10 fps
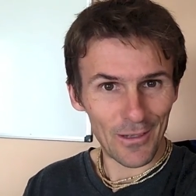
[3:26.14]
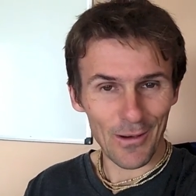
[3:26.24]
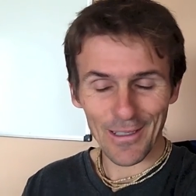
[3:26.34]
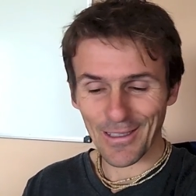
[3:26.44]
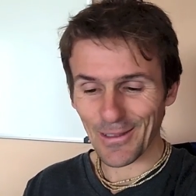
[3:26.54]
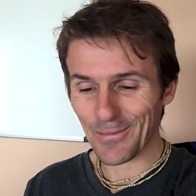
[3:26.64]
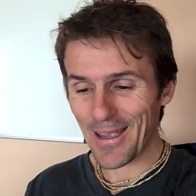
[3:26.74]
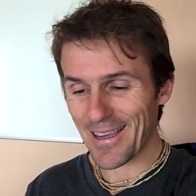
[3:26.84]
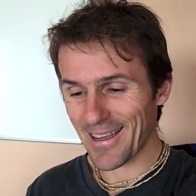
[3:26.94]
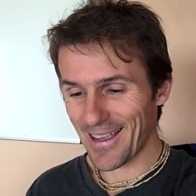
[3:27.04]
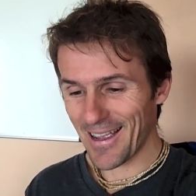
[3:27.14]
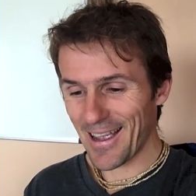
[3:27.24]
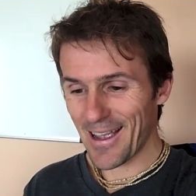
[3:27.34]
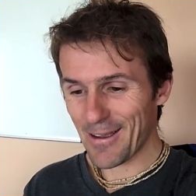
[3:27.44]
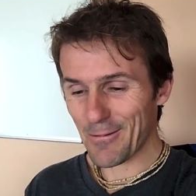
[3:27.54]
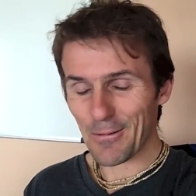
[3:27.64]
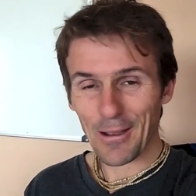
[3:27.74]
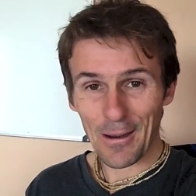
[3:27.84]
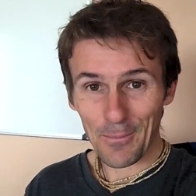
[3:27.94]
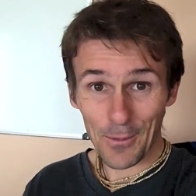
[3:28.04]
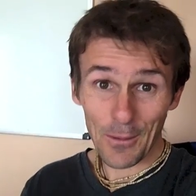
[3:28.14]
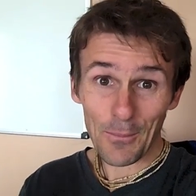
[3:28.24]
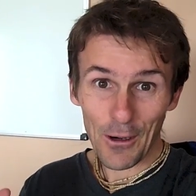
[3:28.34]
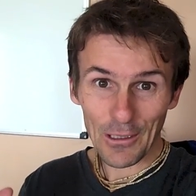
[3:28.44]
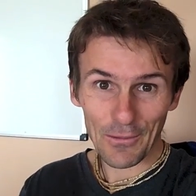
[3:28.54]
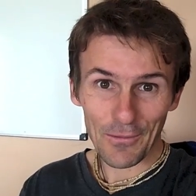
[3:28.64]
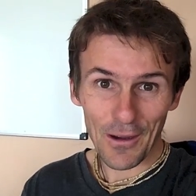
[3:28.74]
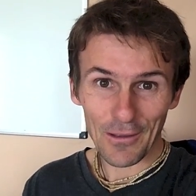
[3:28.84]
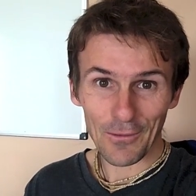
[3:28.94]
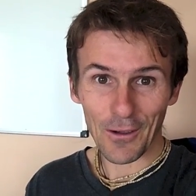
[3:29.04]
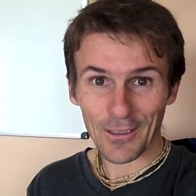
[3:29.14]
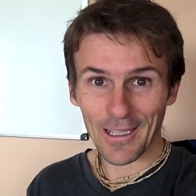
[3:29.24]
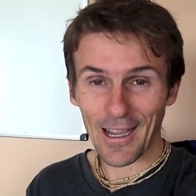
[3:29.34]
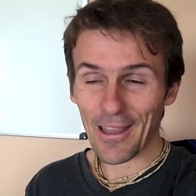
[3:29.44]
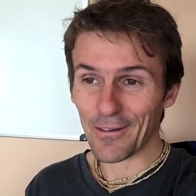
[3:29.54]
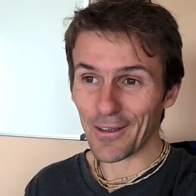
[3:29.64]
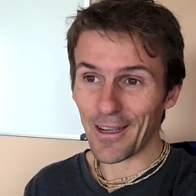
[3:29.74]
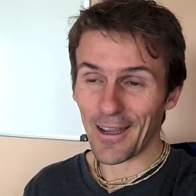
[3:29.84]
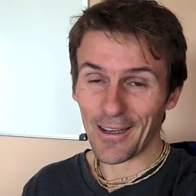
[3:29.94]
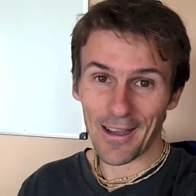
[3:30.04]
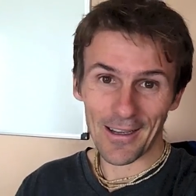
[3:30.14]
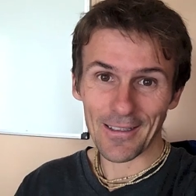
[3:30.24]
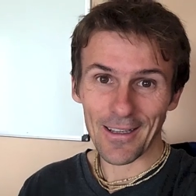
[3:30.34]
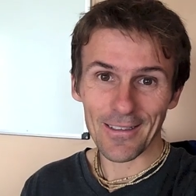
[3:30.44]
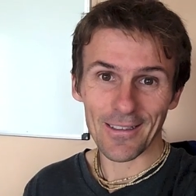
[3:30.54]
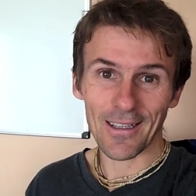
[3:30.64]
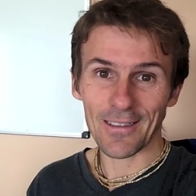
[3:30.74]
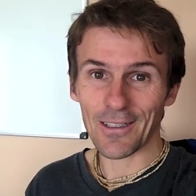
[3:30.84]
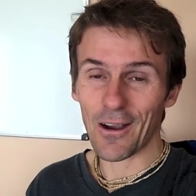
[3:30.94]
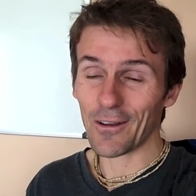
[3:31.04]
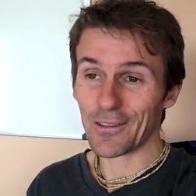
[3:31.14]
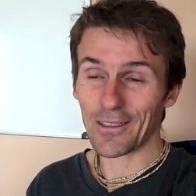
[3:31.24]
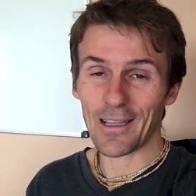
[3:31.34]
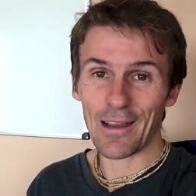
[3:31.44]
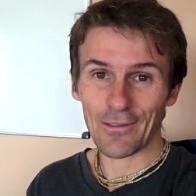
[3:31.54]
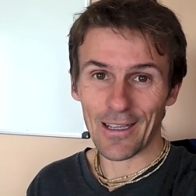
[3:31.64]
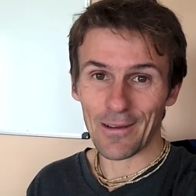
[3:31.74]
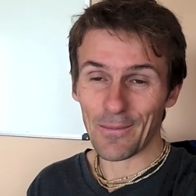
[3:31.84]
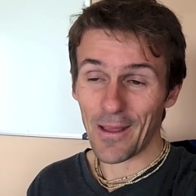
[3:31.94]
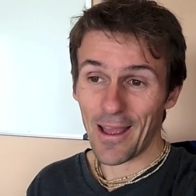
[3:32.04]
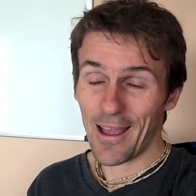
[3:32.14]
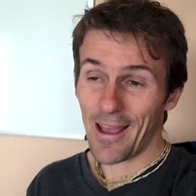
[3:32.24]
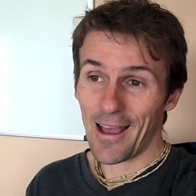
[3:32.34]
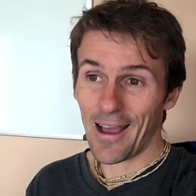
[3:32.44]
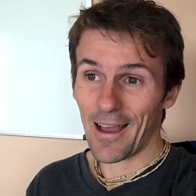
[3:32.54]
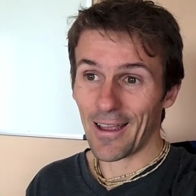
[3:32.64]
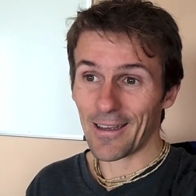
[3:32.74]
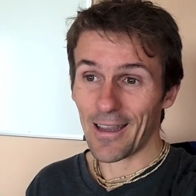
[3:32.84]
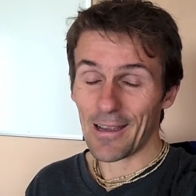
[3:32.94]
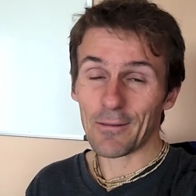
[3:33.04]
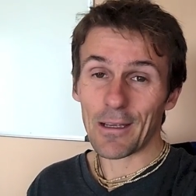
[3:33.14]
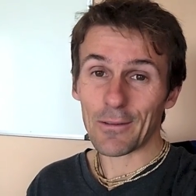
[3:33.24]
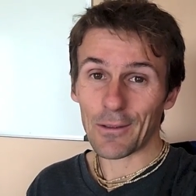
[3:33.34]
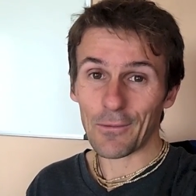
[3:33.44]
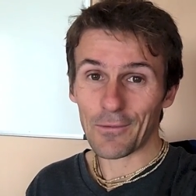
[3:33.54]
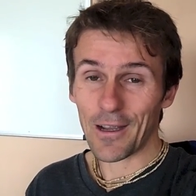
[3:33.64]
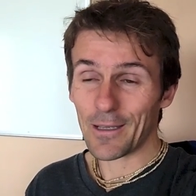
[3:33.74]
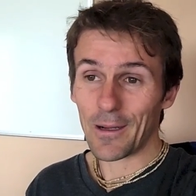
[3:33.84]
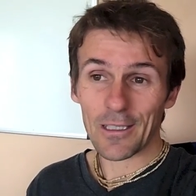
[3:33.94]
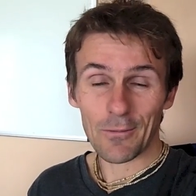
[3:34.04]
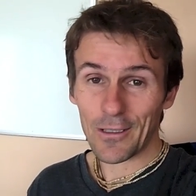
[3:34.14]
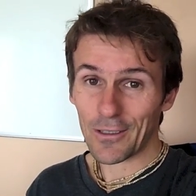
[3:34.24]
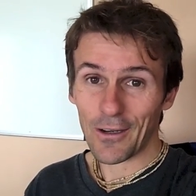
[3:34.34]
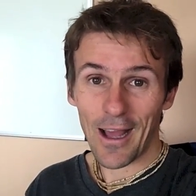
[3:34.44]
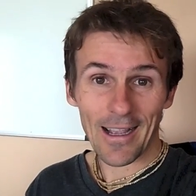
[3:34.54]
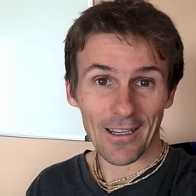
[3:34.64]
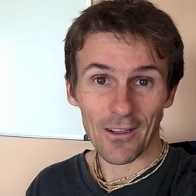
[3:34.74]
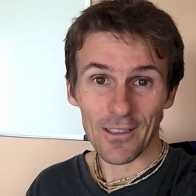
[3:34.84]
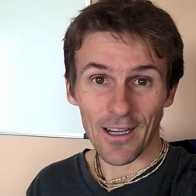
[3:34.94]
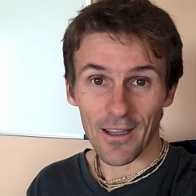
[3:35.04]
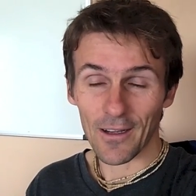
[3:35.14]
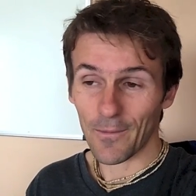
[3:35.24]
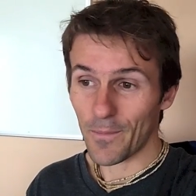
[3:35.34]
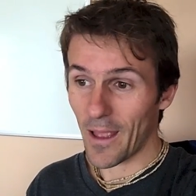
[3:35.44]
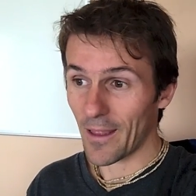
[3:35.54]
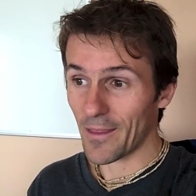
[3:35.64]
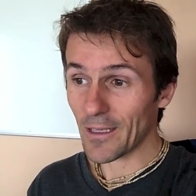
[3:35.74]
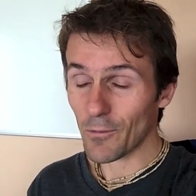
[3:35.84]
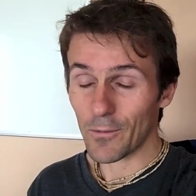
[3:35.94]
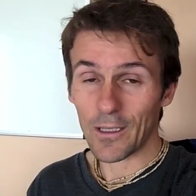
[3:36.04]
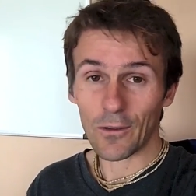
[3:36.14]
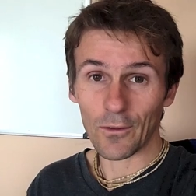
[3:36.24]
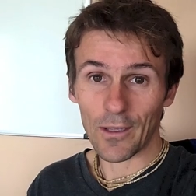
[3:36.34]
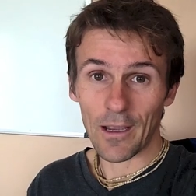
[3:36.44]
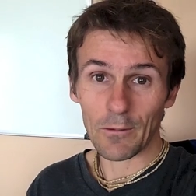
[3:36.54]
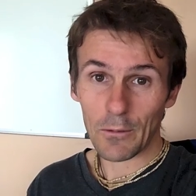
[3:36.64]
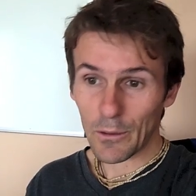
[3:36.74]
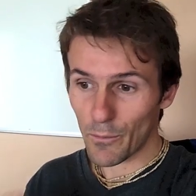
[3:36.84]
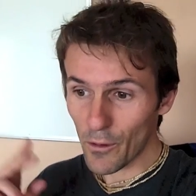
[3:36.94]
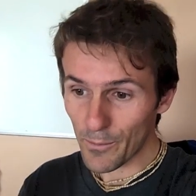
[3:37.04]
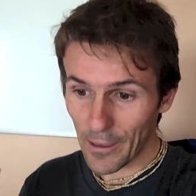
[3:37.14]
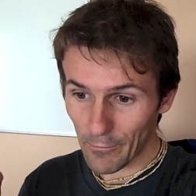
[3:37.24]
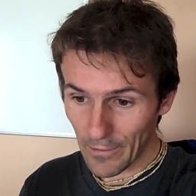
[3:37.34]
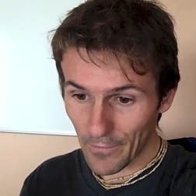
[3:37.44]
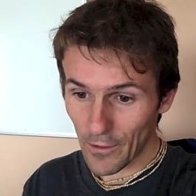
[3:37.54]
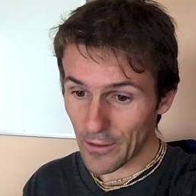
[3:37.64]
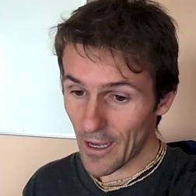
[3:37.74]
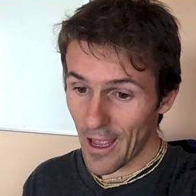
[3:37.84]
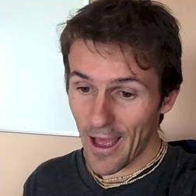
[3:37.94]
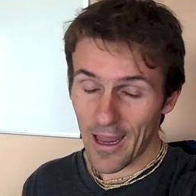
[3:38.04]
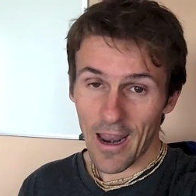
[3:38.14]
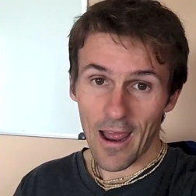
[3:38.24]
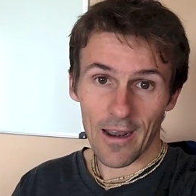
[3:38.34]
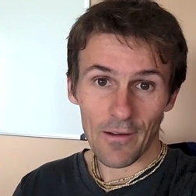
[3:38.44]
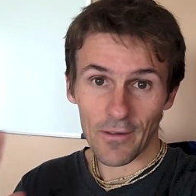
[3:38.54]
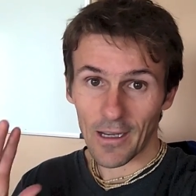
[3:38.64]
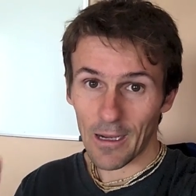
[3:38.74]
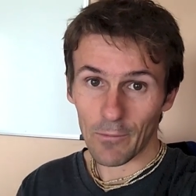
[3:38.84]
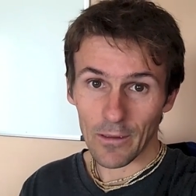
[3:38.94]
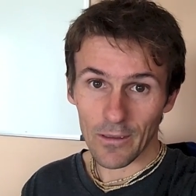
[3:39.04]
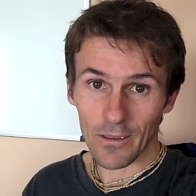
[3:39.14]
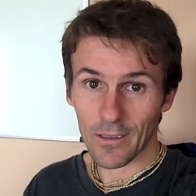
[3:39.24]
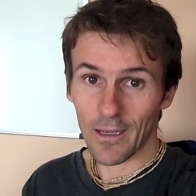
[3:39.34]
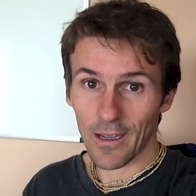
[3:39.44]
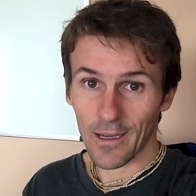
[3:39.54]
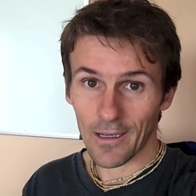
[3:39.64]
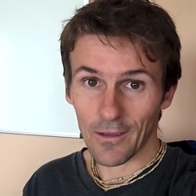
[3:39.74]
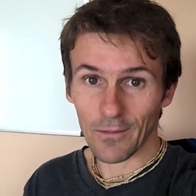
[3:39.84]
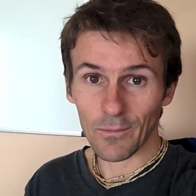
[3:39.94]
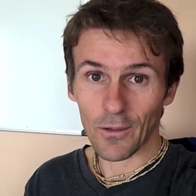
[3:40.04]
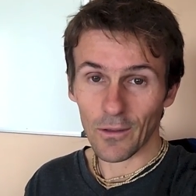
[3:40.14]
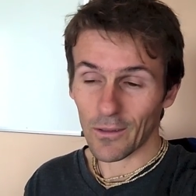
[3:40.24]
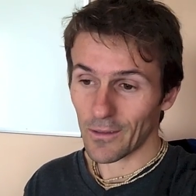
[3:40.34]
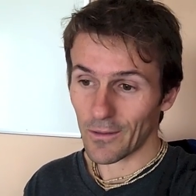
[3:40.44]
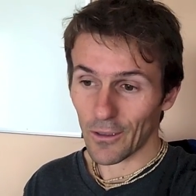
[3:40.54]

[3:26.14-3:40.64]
situation as me we were kind of you know birds of a feather flock together and then his his girl just left him and uh, he, was, he was an old friend of mine so we just started hanging out together and that's what we did all day we smoked big reefers and, uh, and every night we just uh, you know got